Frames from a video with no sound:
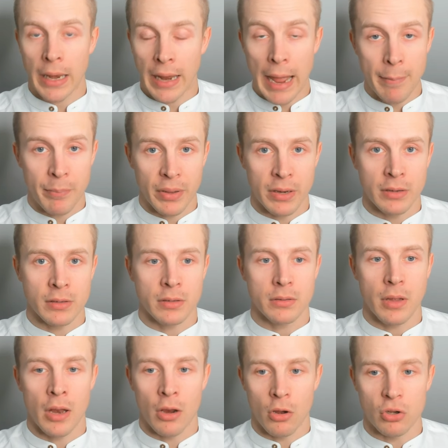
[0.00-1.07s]
happen
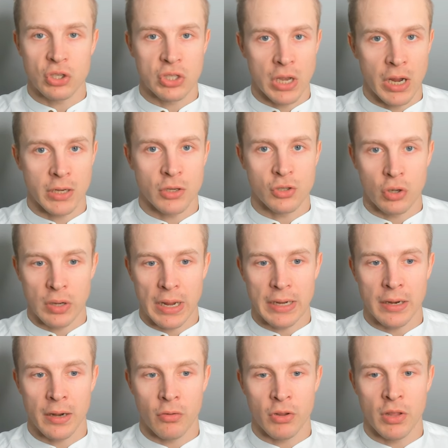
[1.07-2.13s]
alongside the
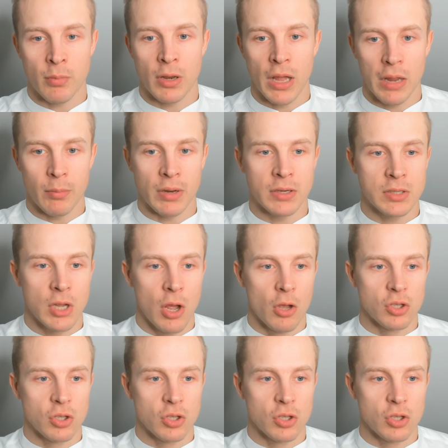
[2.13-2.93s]
circadian rhythm alignment.